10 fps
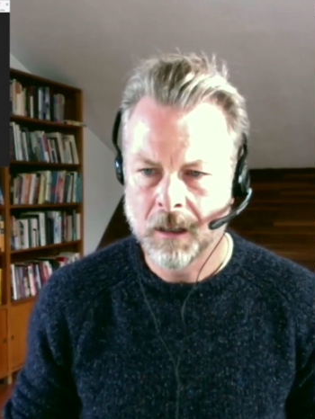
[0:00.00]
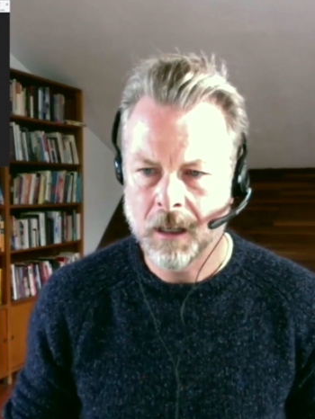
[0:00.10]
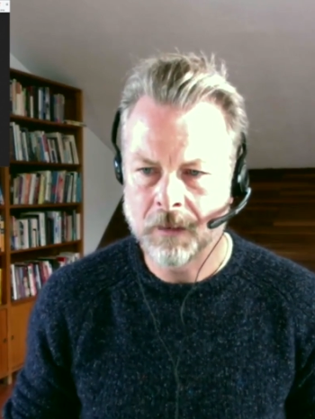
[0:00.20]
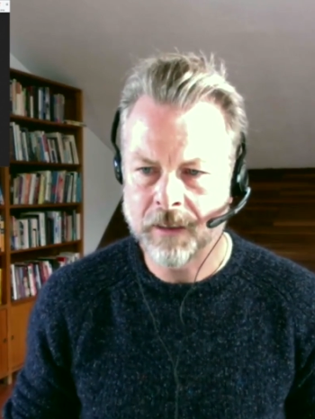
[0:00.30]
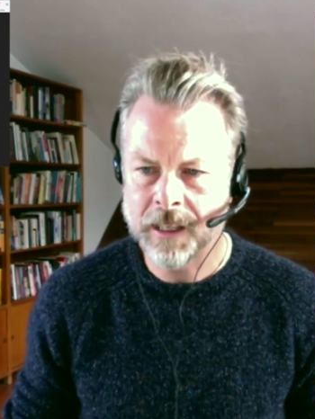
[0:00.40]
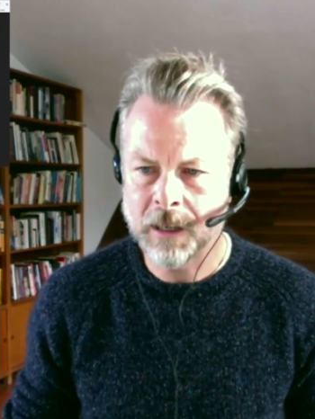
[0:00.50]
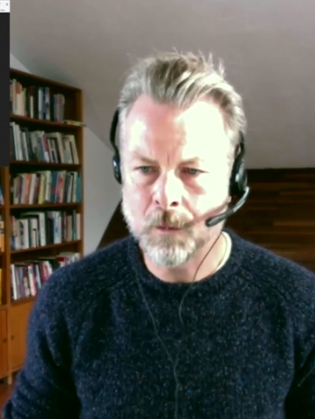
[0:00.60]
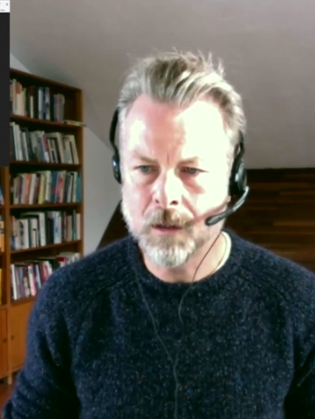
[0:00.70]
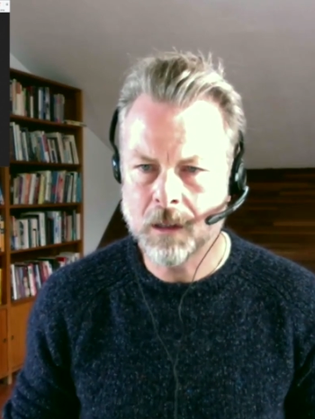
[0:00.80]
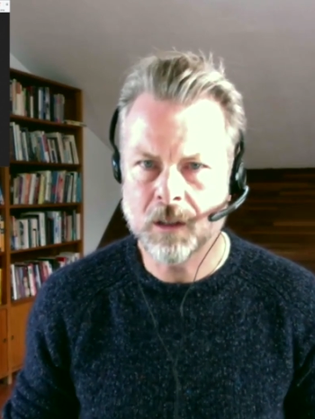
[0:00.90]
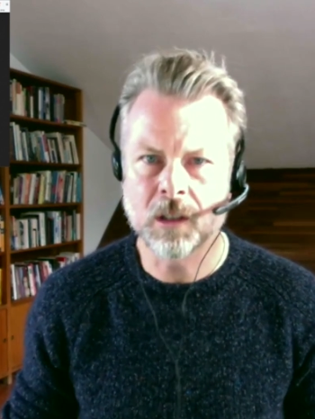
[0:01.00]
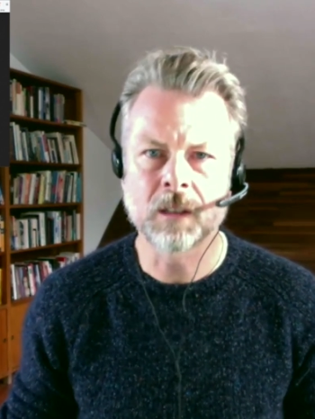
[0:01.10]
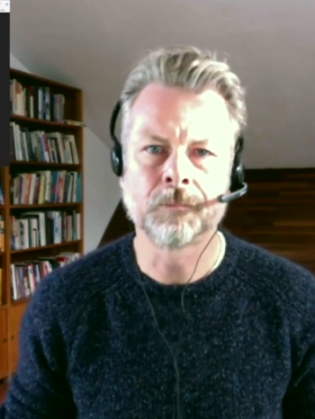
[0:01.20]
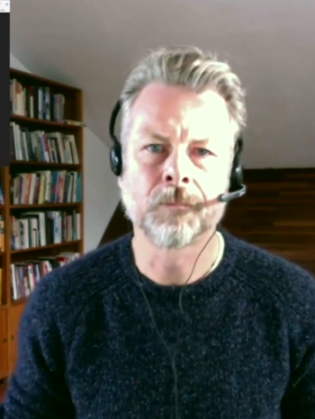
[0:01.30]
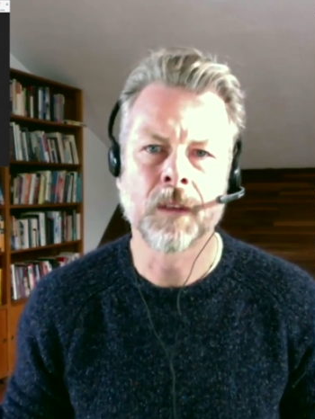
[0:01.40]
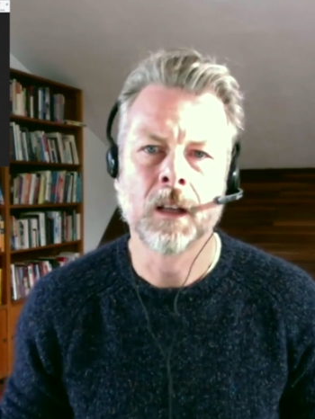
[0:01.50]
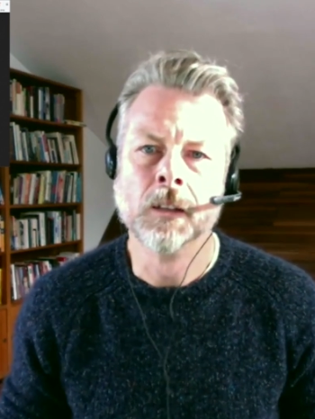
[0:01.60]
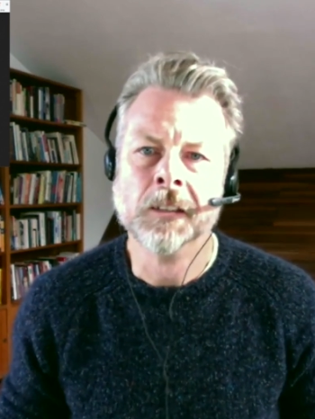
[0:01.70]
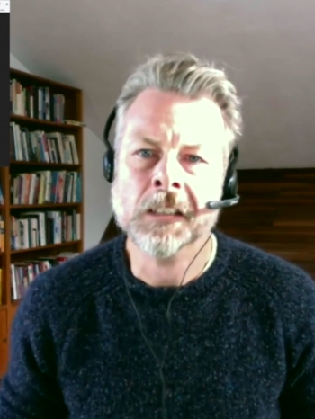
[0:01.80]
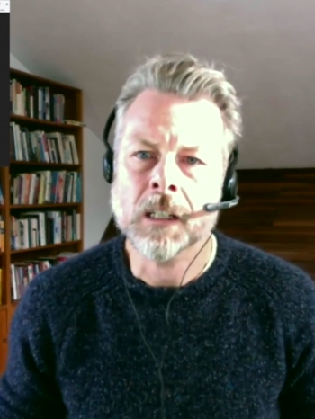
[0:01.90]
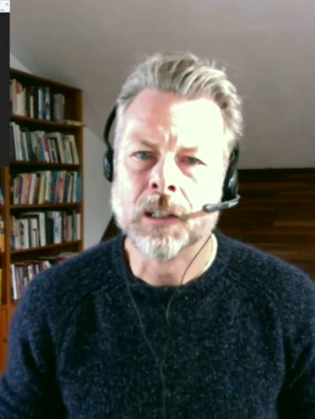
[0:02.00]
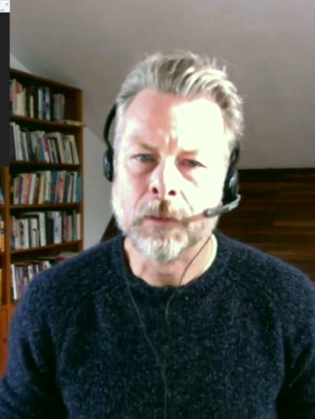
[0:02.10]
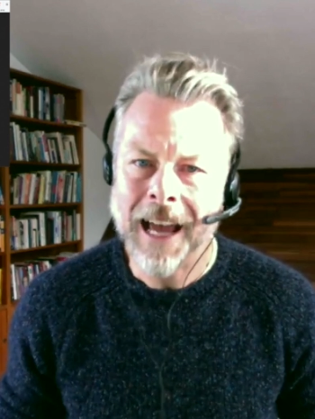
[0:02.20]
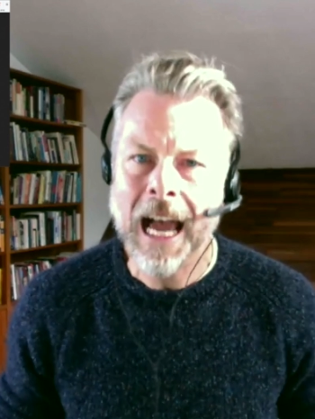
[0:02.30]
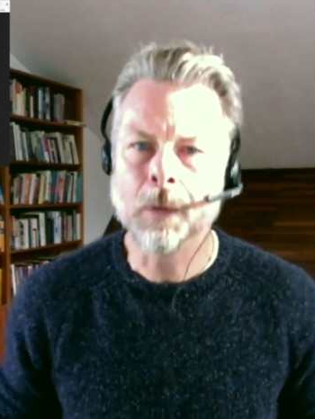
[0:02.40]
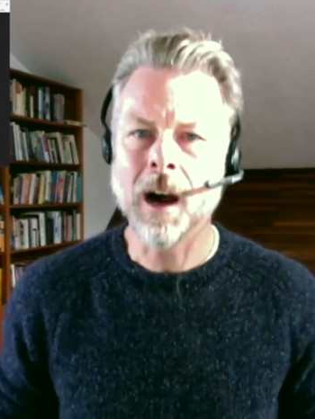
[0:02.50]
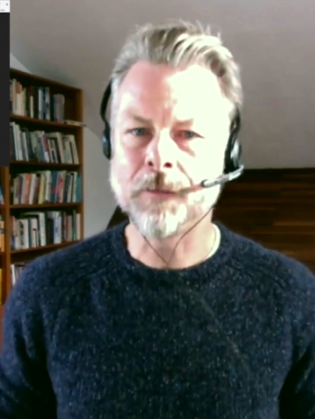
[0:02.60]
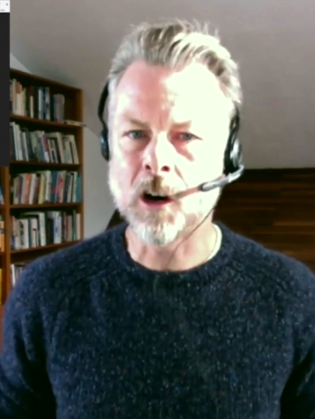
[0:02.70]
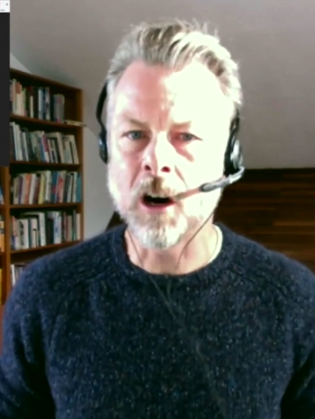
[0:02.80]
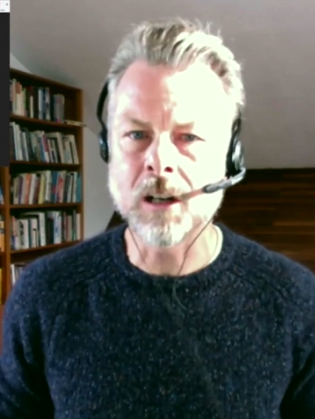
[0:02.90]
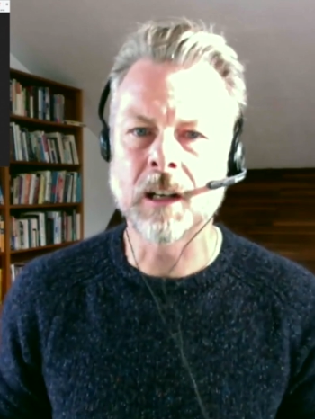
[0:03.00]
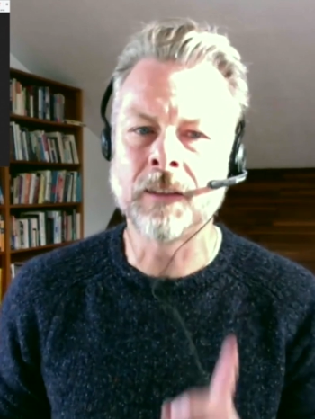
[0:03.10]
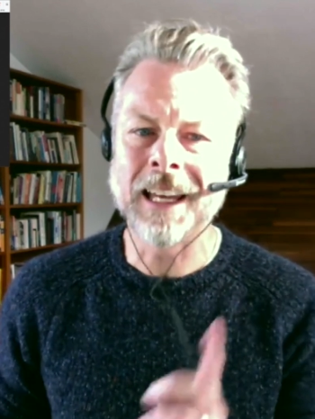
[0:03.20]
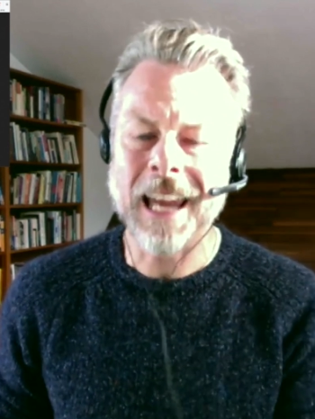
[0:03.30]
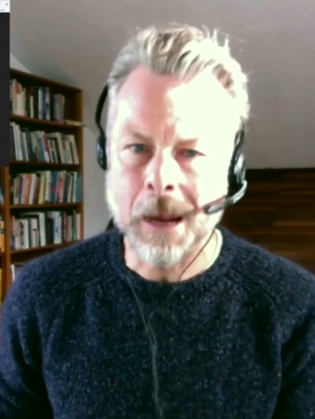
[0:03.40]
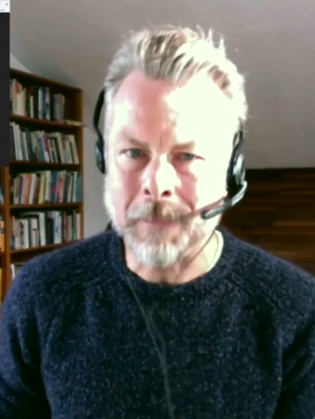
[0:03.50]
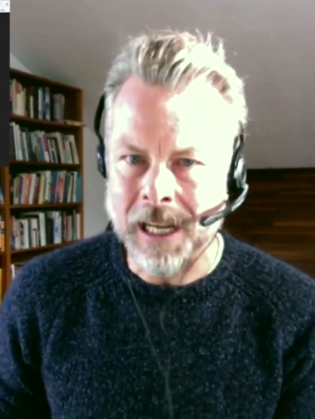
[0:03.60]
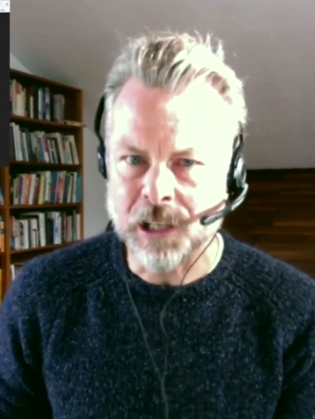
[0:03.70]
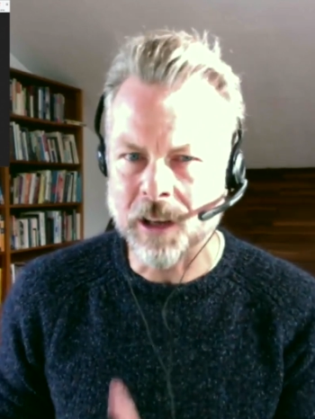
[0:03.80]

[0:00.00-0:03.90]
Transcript: Hopefully that works. So now I've got the image,